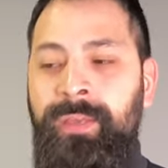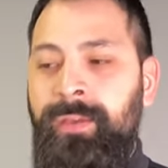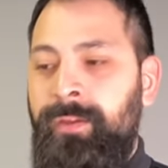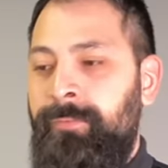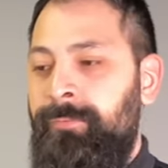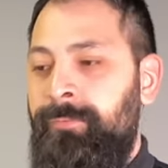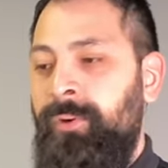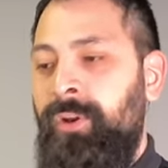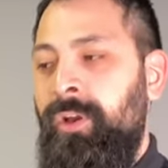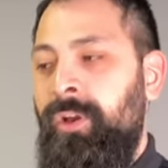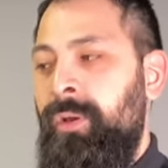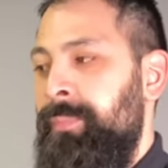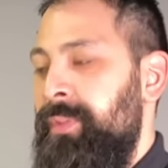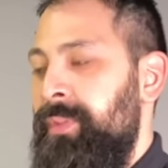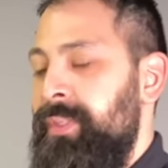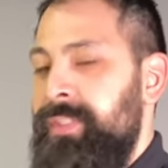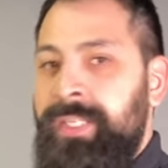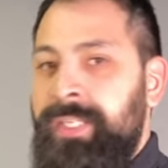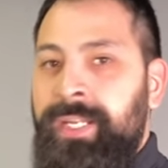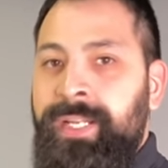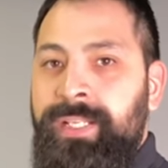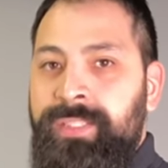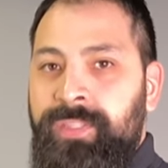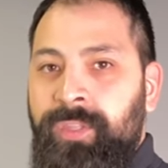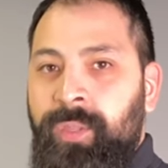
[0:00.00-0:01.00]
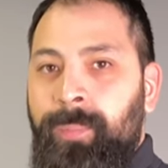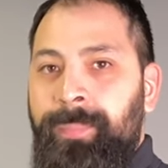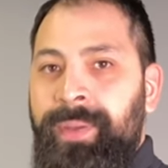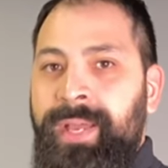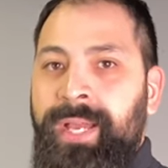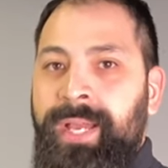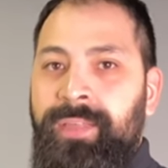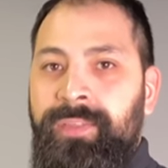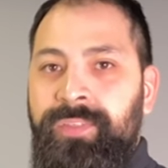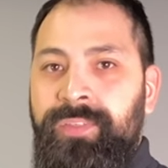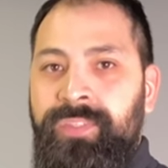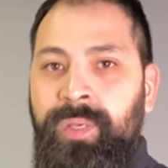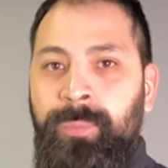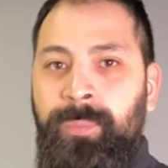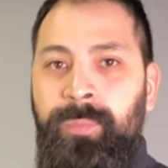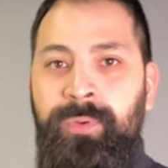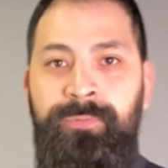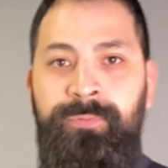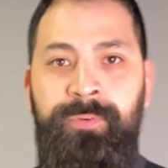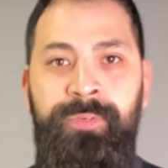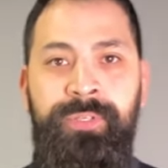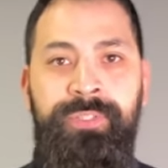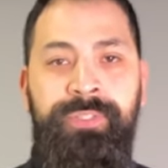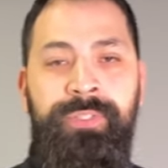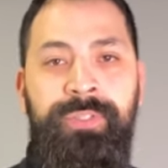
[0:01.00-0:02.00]
from the settings on the back of the
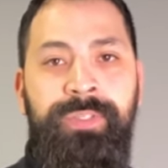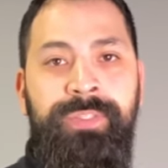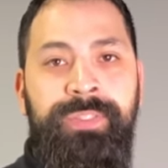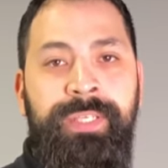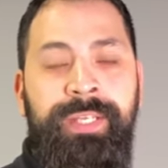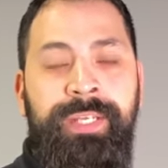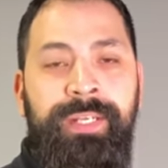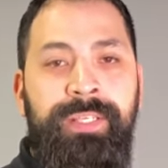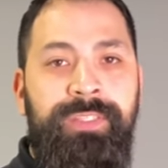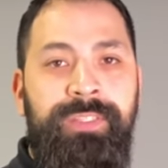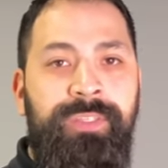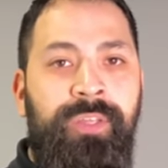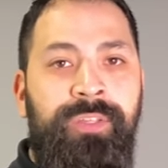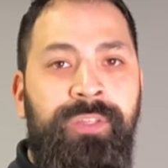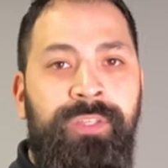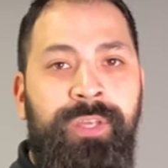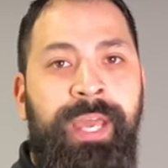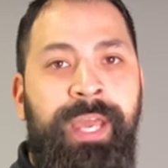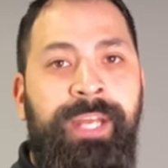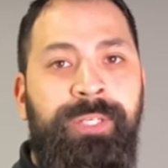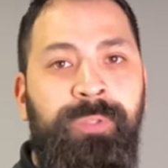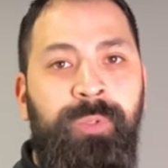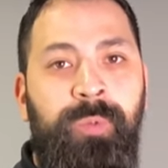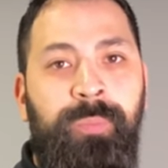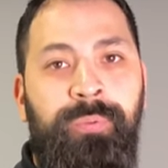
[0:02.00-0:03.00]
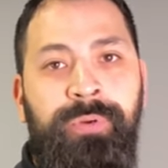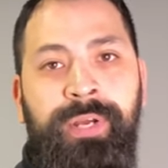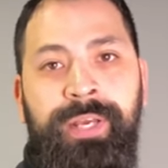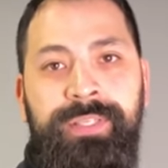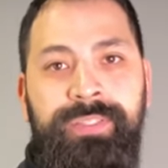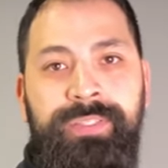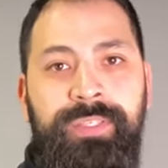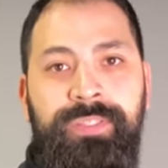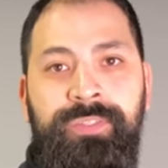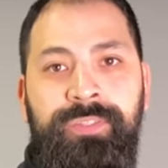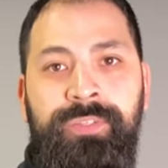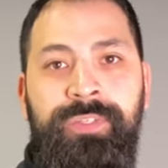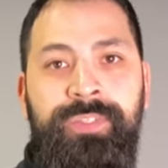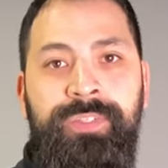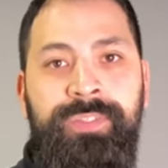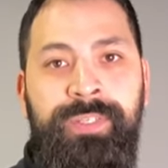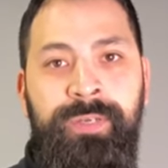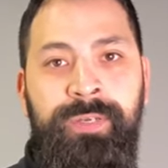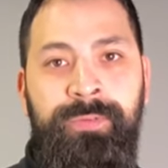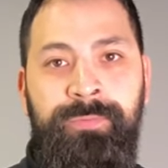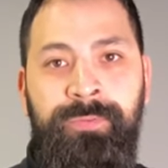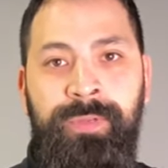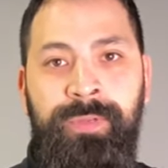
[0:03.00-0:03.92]
subwoofer to the settings on the actual processor itself